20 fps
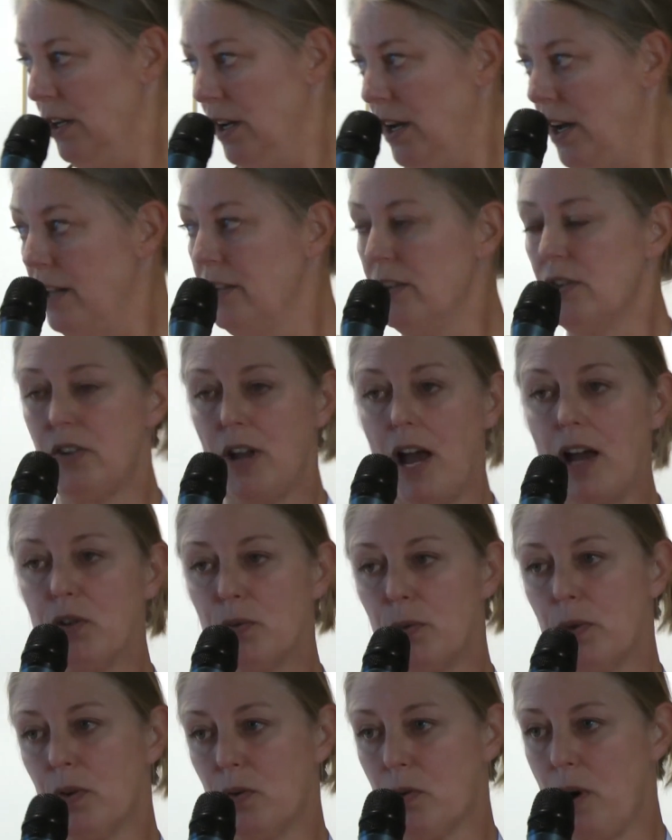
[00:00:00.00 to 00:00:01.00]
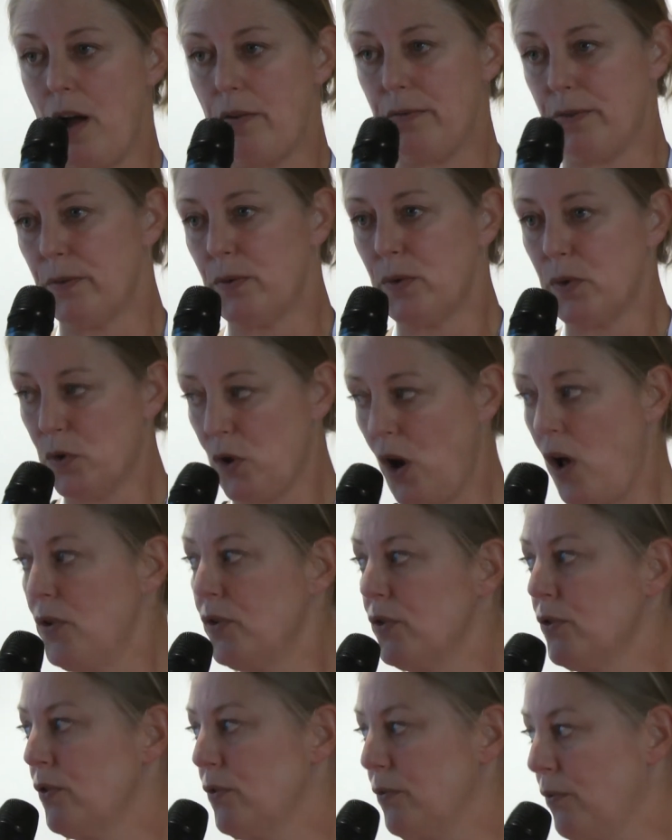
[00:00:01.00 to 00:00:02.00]
and it's nice with the graph of
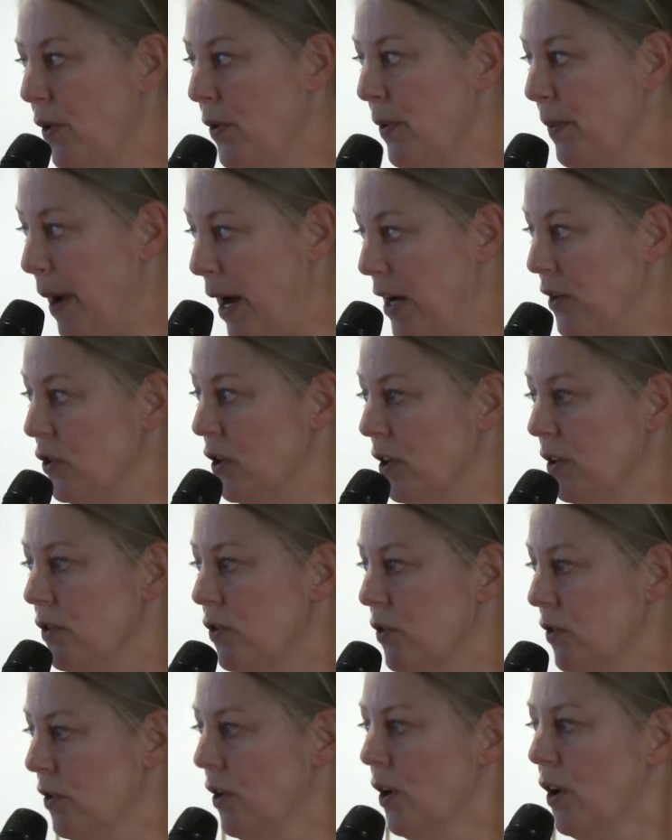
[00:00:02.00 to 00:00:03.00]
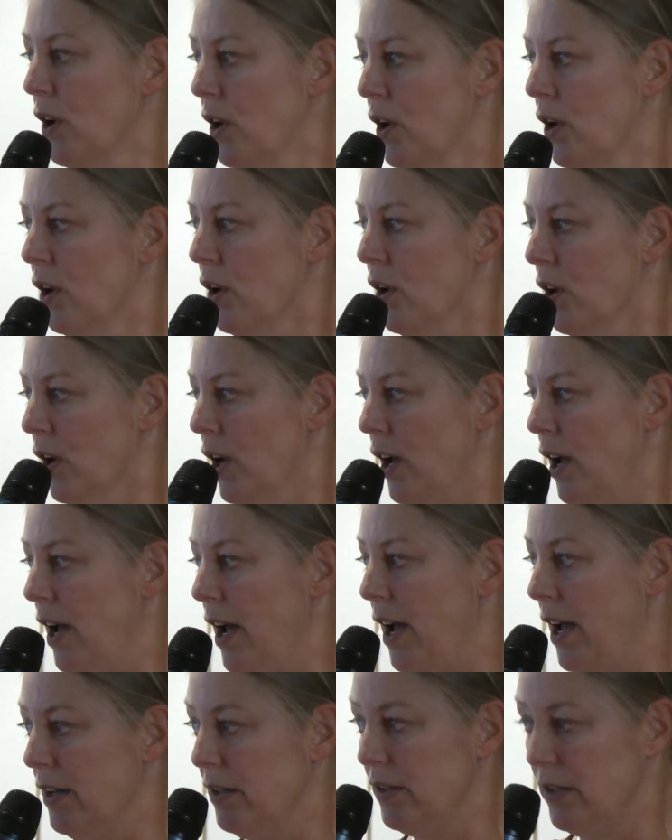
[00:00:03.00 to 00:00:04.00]
results for the patients,
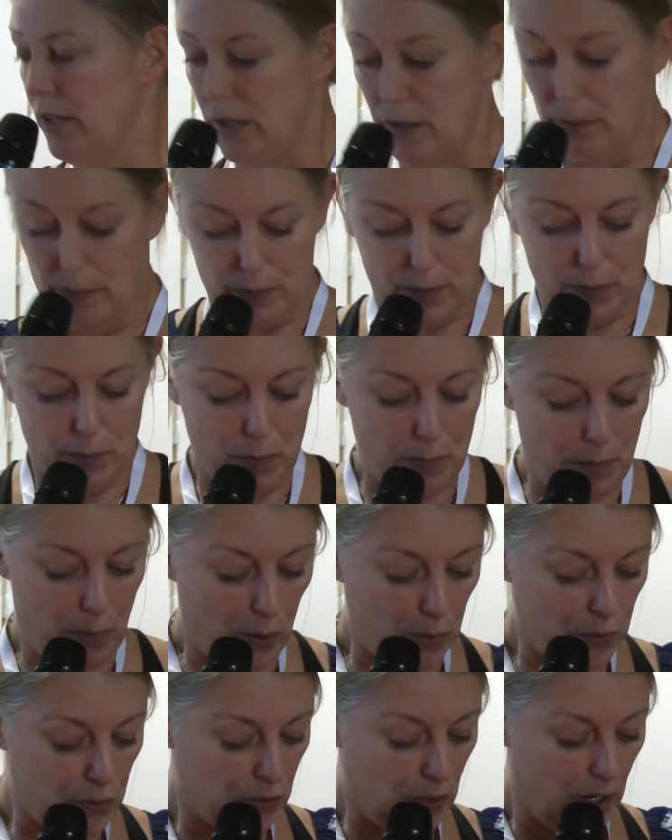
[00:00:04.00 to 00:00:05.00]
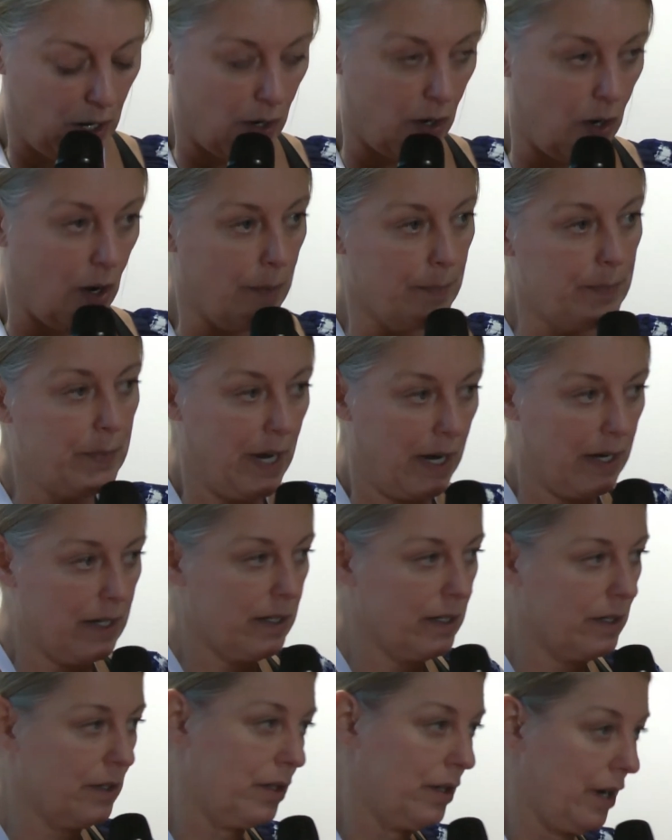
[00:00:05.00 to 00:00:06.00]
and the reports are
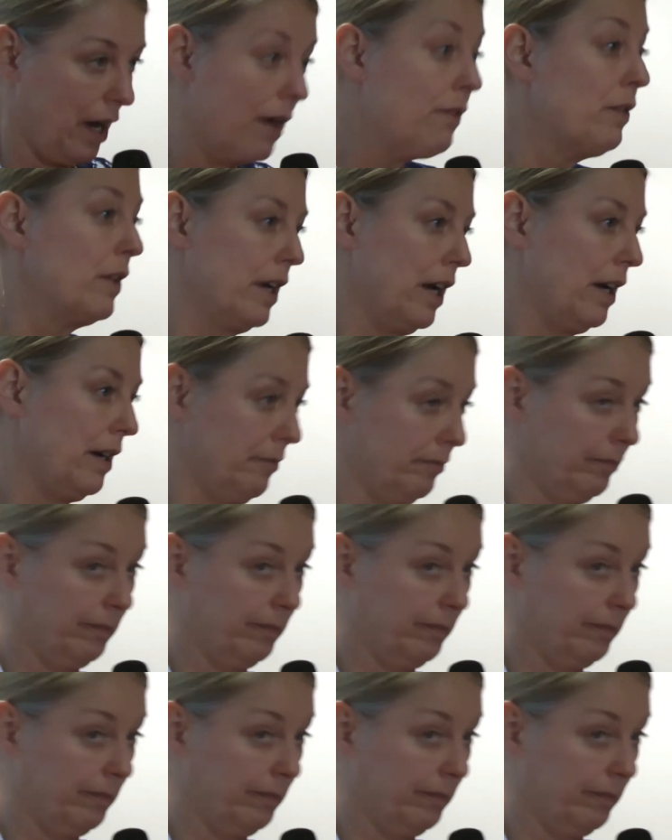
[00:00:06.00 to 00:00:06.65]
updated every day.